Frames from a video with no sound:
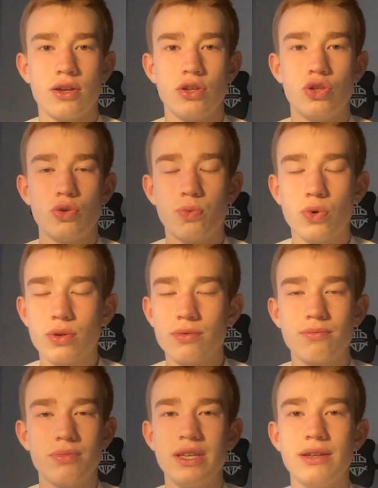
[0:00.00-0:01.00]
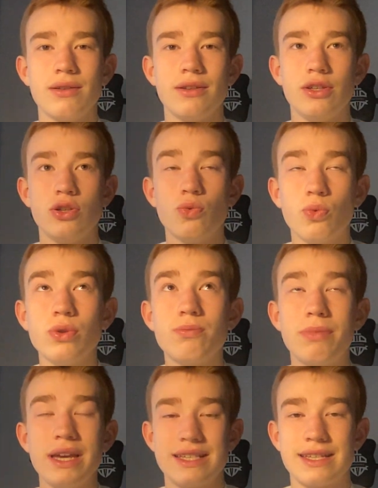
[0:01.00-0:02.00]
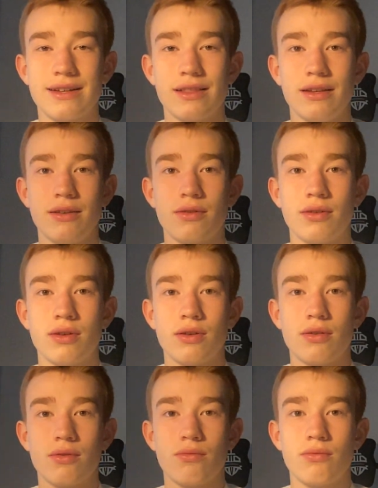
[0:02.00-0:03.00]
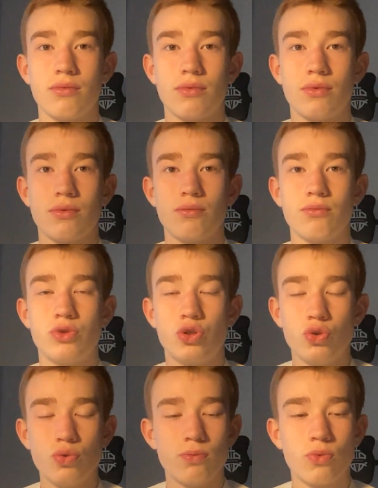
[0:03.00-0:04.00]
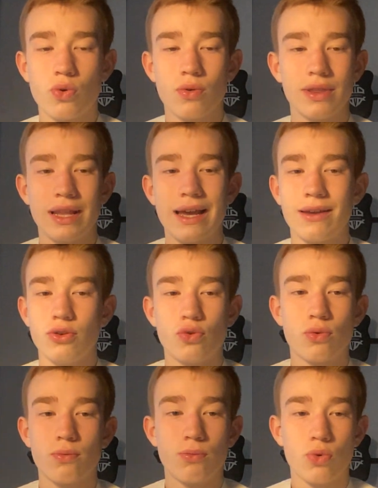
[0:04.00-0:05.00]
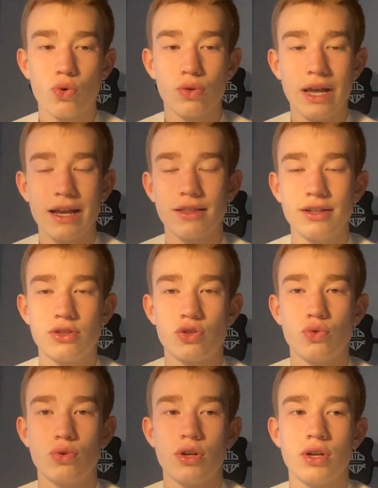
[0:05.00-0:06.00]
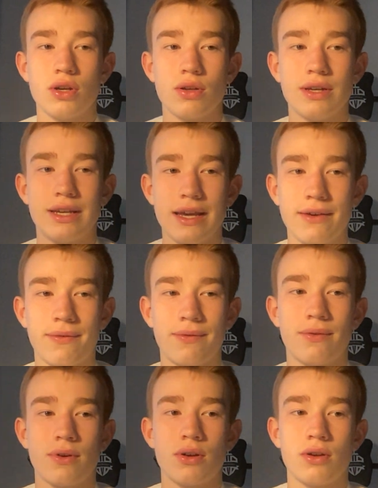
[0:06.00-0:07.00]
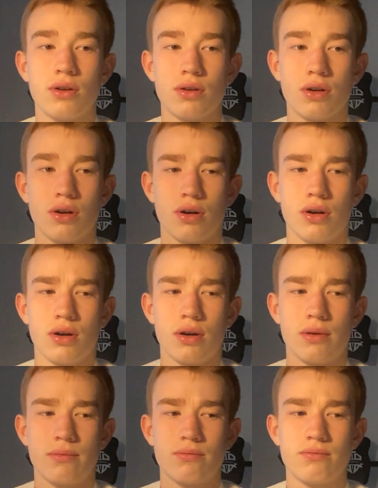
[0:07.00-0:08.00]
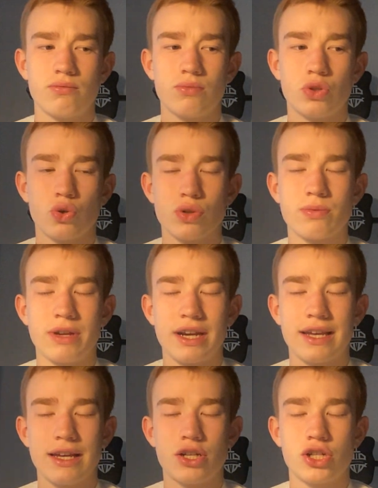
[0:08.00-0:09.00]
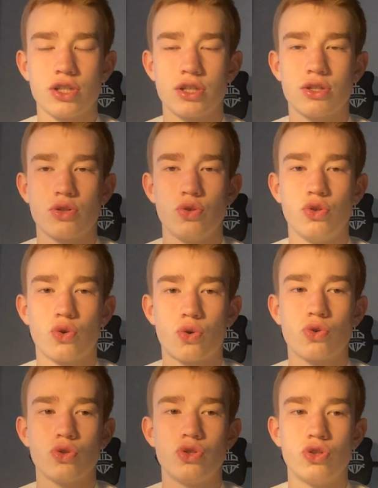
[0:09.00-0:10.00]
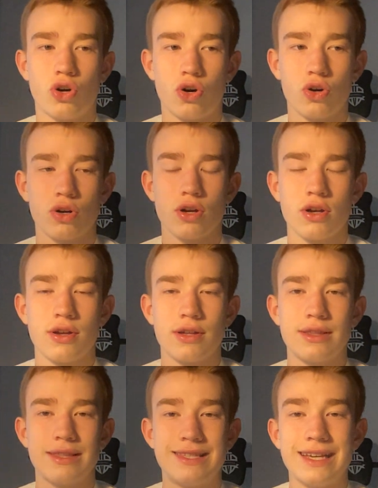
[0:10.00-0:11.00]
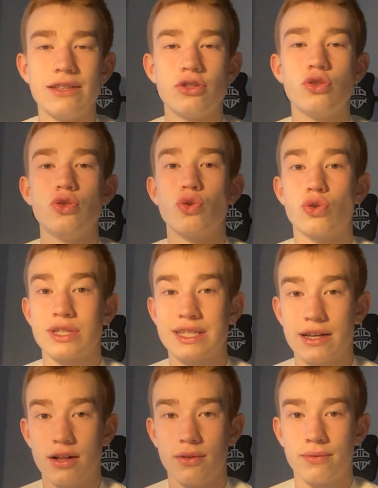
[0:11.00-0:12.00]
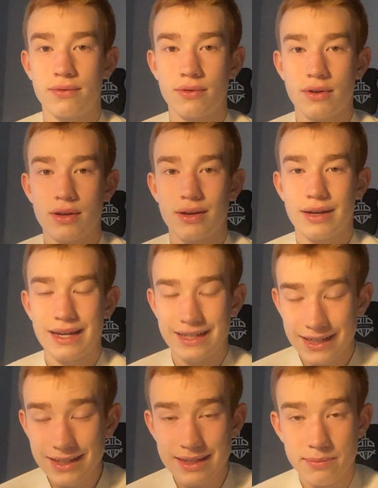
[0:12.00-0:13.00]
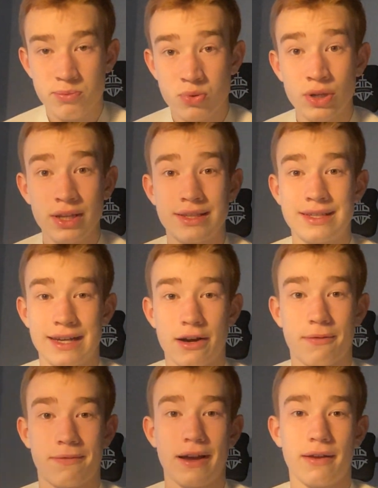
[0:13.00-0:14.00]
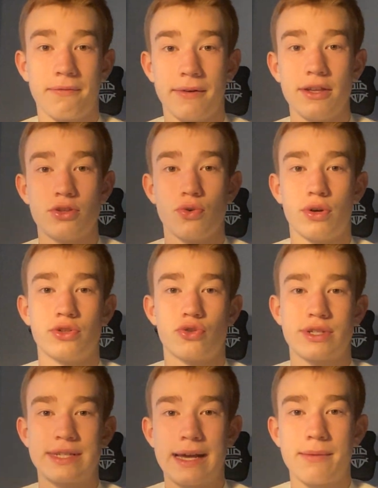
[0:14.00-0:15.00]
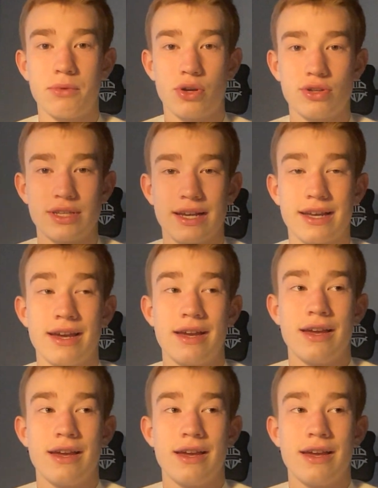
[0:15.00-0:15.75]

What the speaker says: You would basically you're more likely to give those medications to your dog than to yourself. And it is a pretty terrifying thing to understand, because like